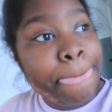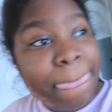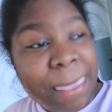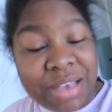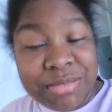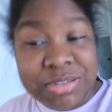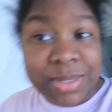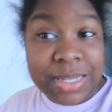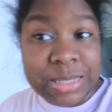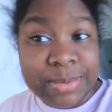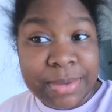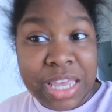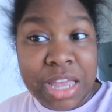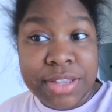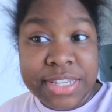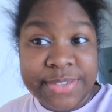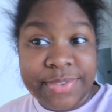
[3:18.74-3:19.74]
I was supposed to be
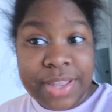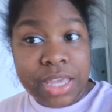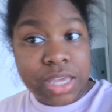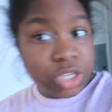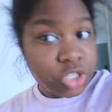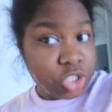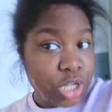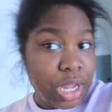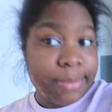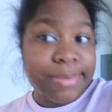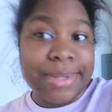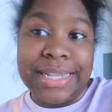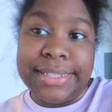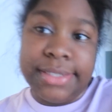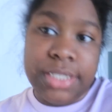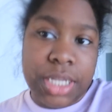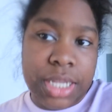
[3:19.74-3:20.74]
going on this flight yesterday, but I
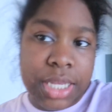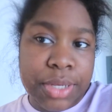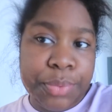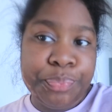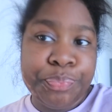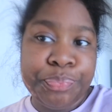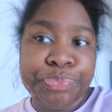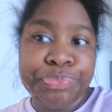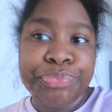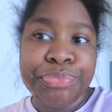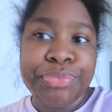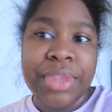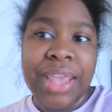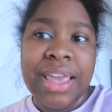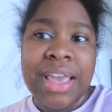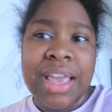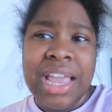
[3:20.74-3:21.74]
didn't.
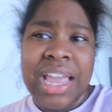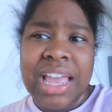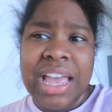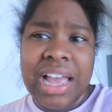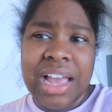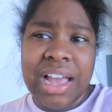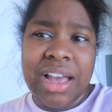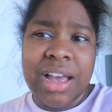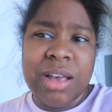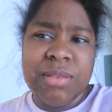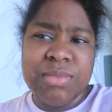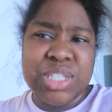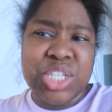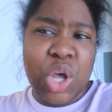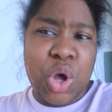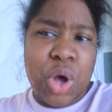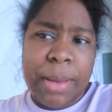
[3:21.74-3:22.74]
Um,
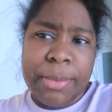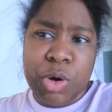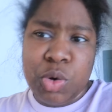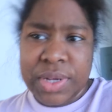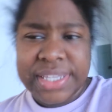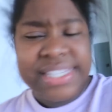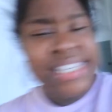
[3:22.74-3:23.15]
so I'm going